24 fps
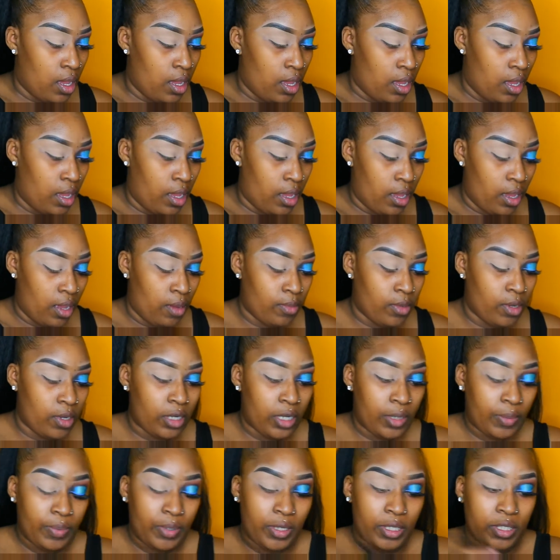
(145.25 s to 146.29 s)
and I'm
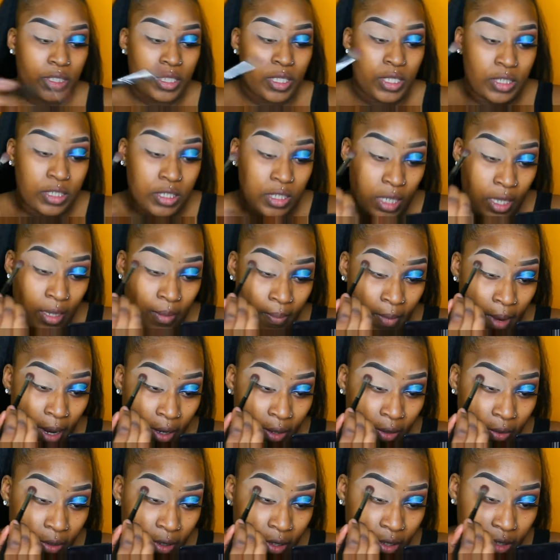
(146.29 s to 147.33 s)
going to put this in my
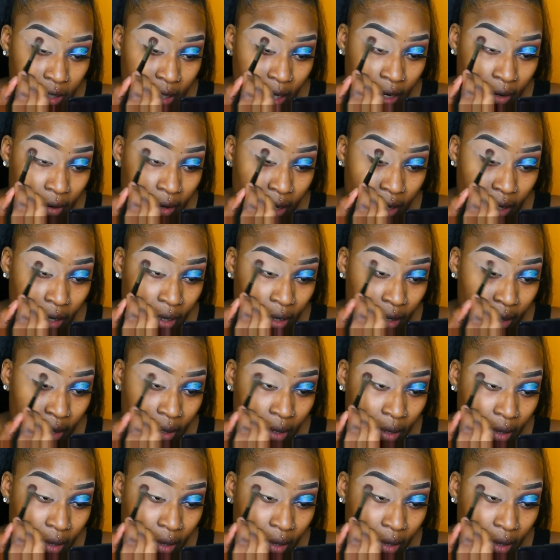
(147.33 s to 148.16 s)
crease area.